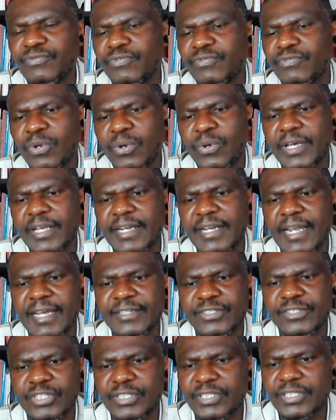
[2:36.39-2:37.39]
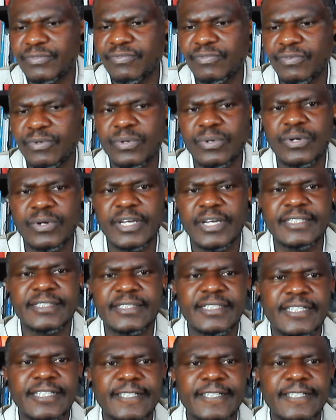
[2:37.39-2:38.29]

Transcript: law and adjective law, and